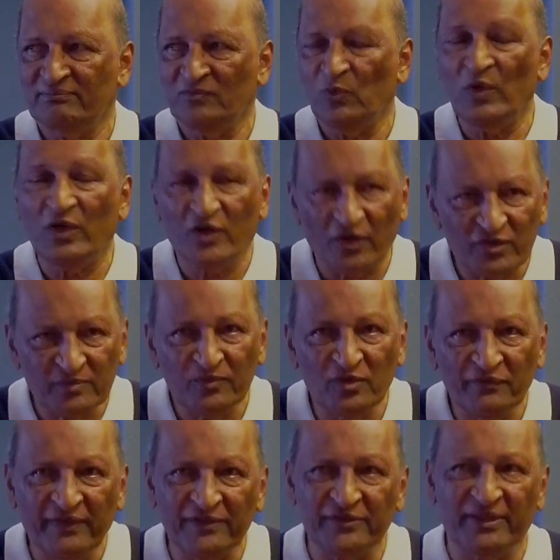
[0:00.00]
We've got to
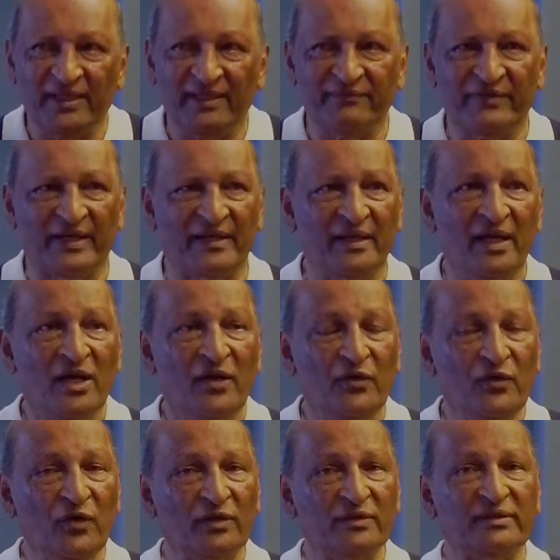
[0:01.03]
move into the environment.
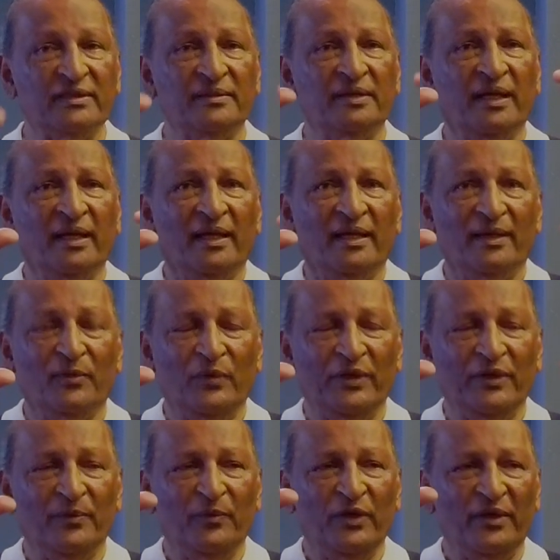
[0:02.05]
Not the,
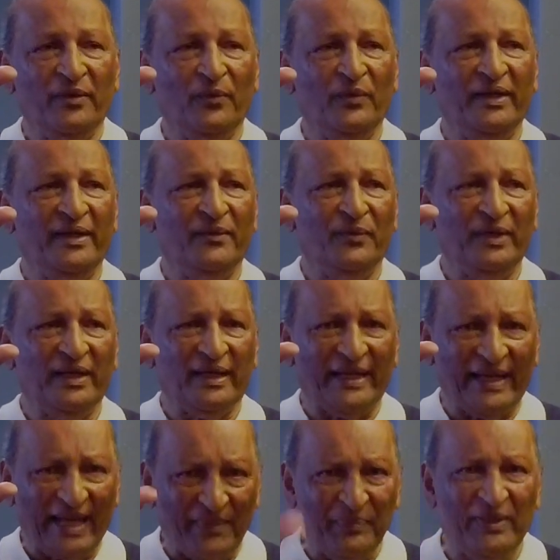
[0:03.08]
we, we, we, we are
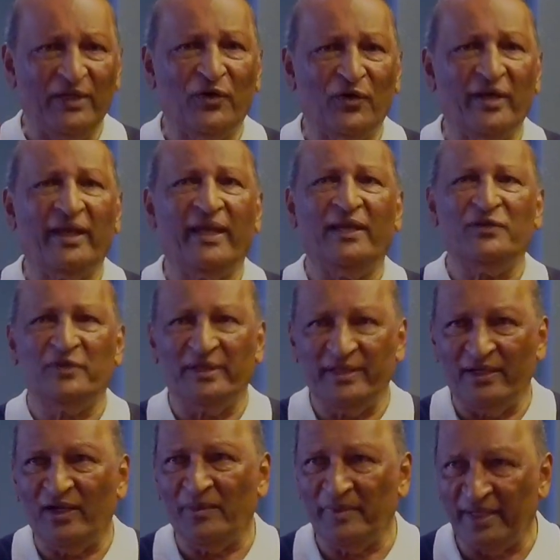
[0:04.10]
happy going into a
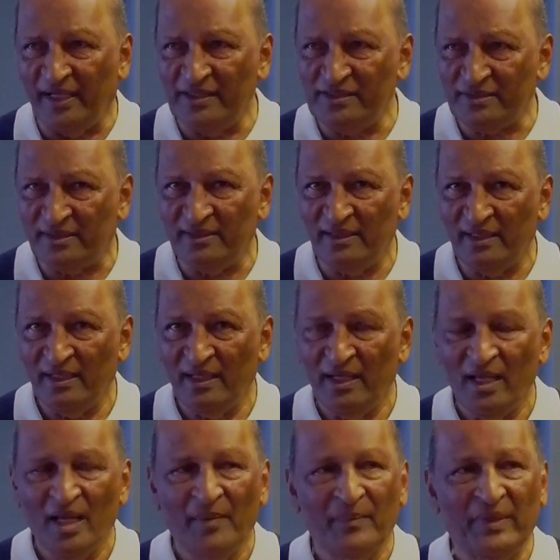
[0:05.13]
denomination,
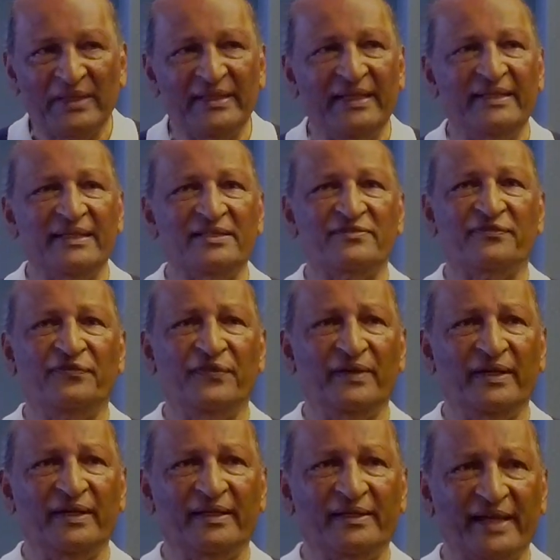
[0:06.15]
but it is
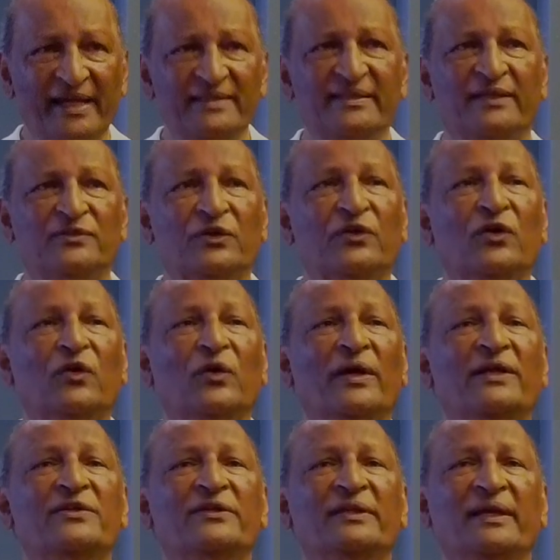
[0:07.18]
greater to go
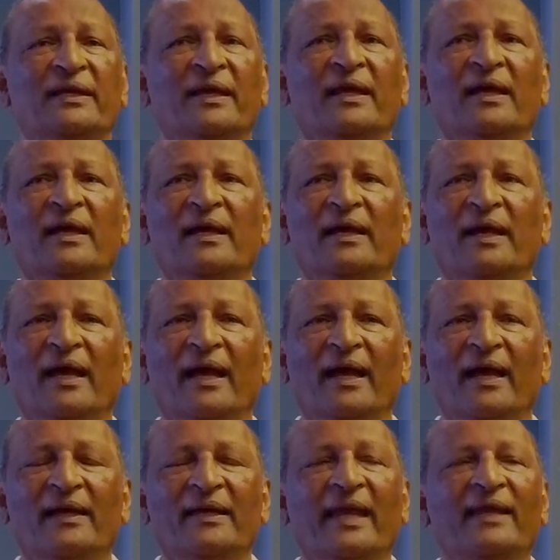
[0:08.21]
into the
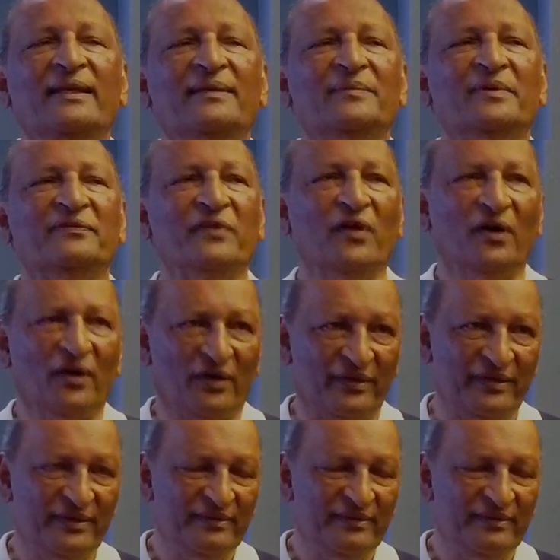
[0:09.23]
kingdom of God.